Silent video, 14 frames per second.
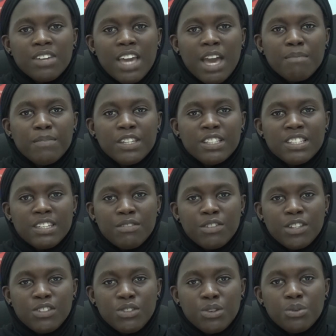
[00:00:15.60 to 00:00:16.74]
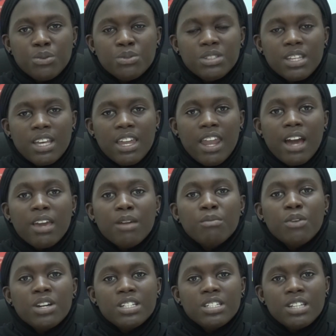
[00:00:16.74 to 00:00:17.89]
VIP TV News, and I am
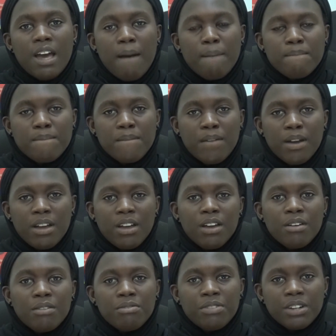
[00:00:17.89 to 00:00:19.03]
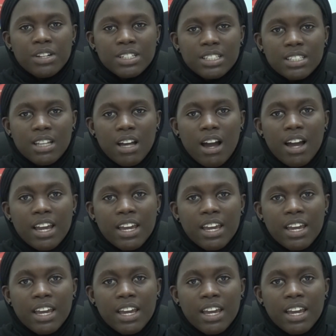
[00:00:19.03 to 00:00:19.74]
Rohicham. First, our